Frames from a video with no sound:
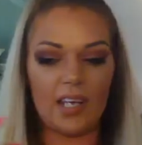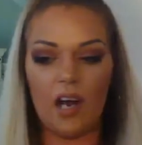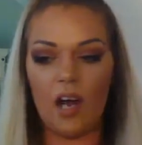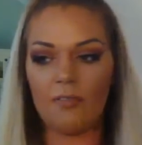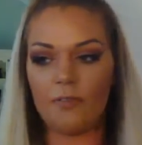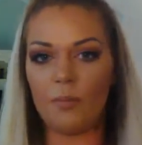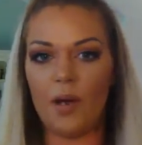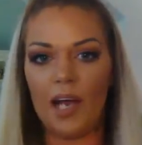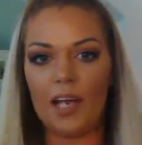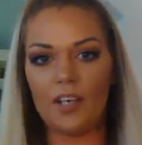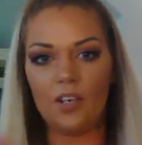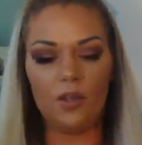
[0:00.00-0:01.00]
it off, you
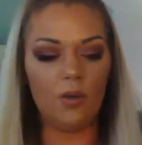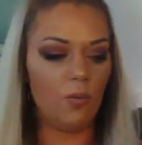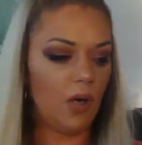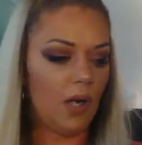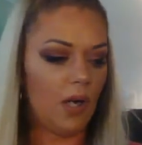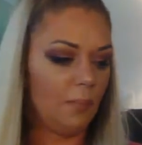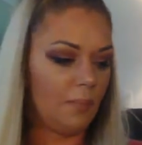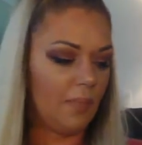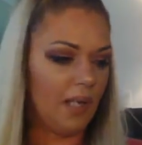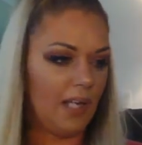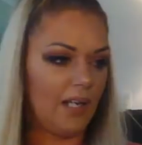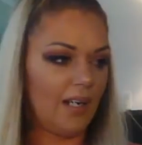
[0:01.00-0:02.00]
buy a new one,
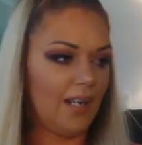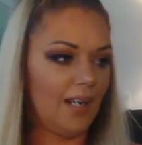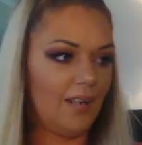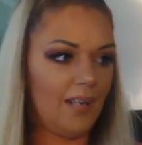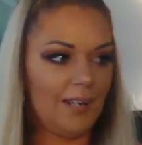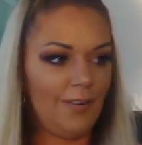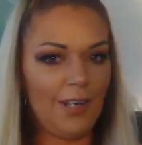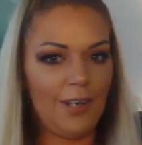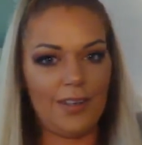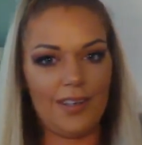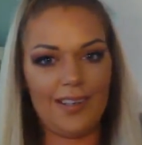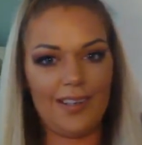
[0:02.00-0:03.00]
and I
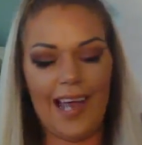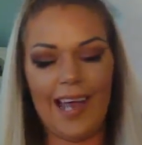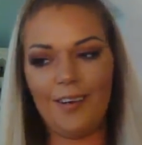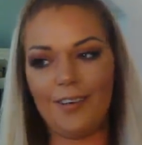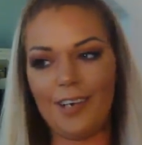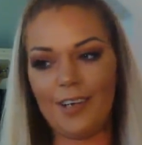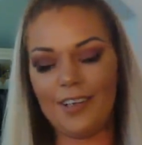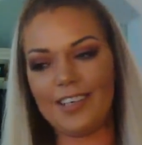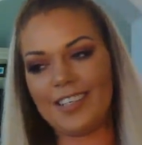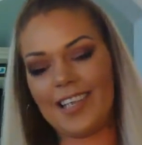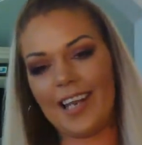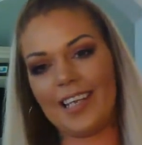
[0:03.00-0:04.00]
don't, I don't know. They
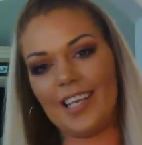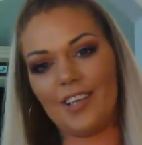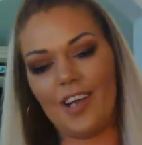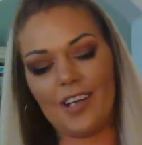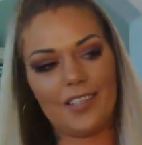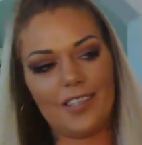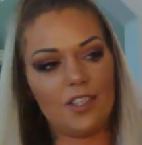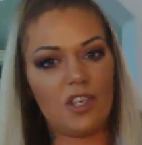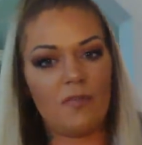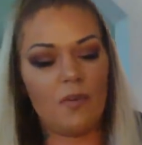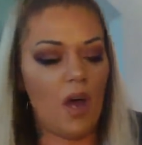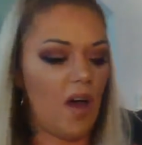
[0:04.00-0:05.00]
just kind of get lost in the
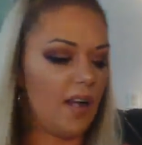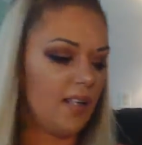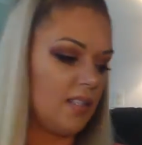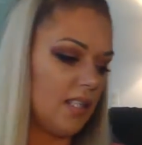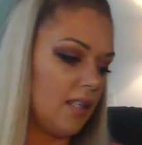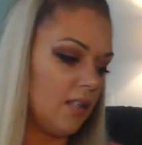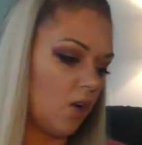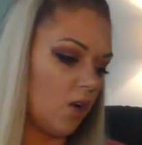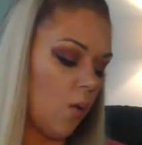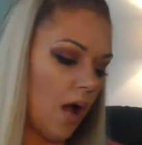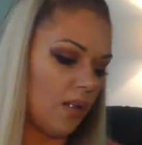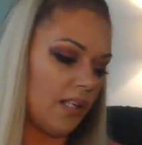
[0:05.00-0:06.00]
shuffle. Honestly, the
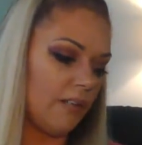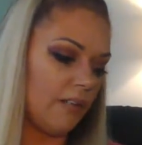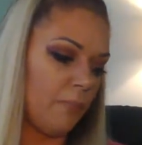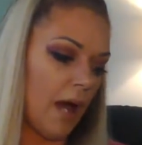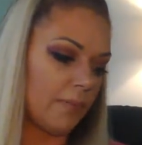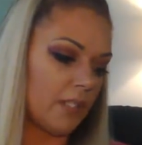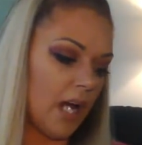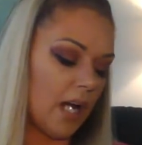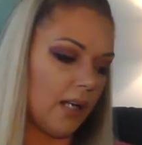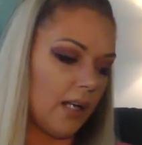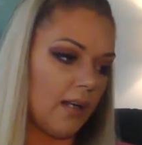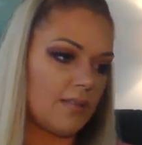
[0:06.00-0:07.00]
quality of pop
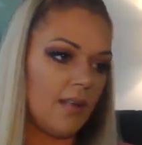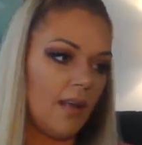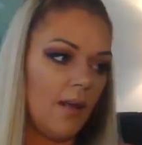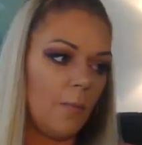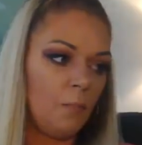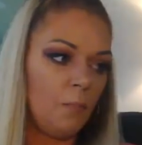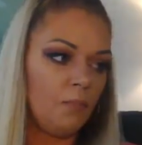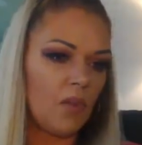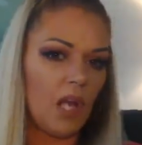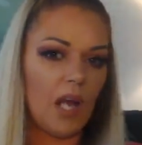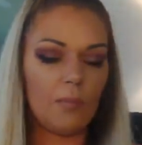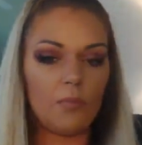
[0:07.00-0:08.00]
sockets,
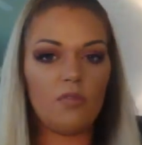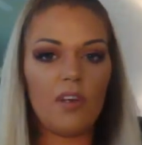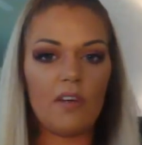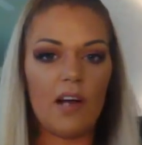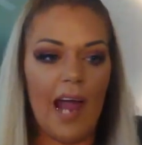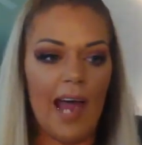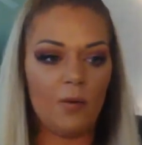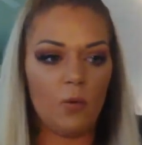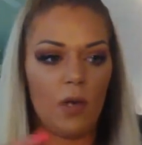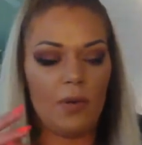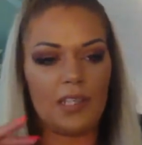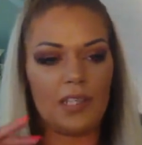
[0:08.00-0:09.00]
um, you've never had
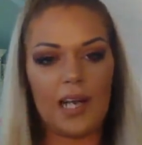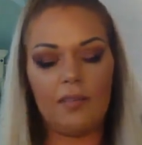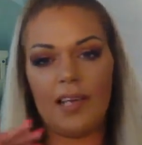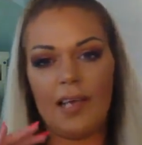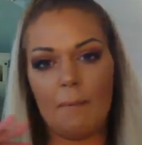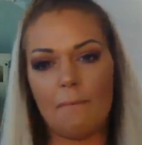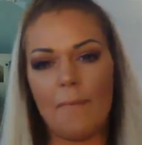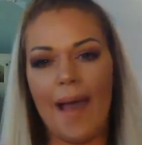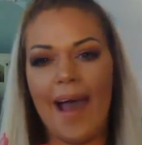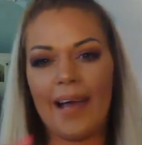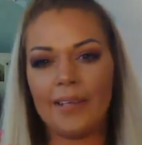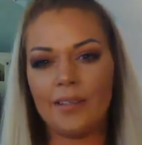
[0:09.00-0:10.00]
one, but it's kind of like a
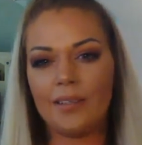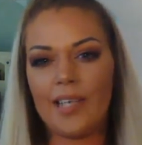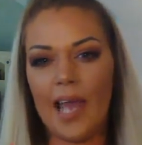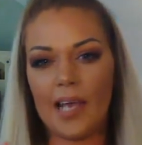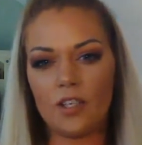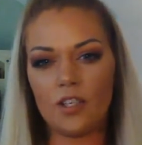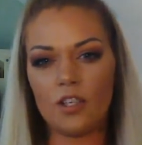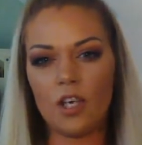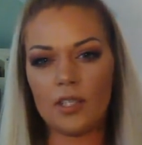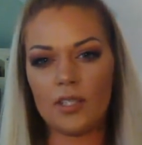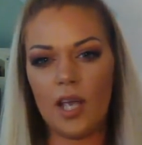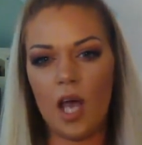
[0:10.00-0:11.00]
matte texture
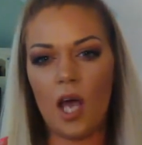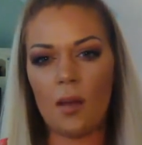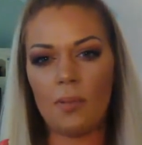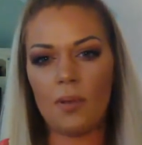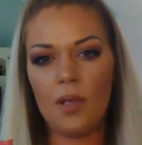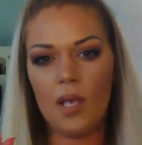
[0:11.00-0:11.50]
on top.